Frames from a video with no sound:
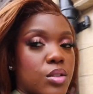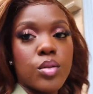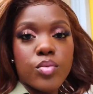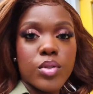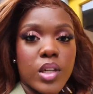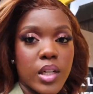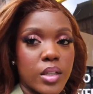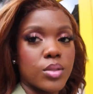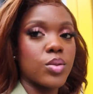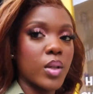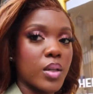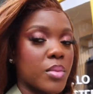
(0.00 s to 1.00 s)
I'll shop for like
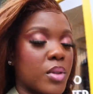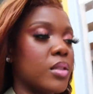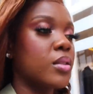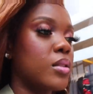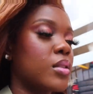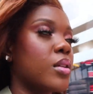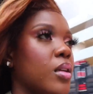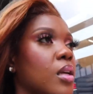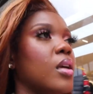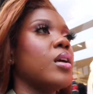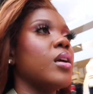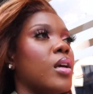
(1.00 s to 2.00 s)
20 minutes.
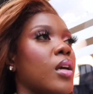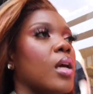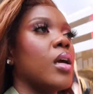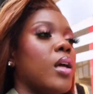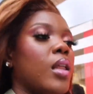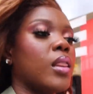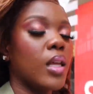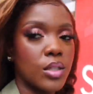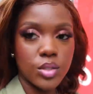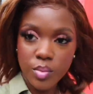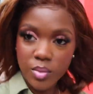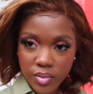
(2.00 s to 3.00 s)
And that
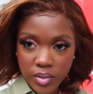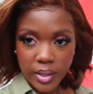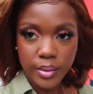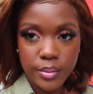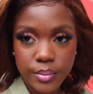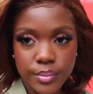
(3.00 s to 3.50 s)
should be fine.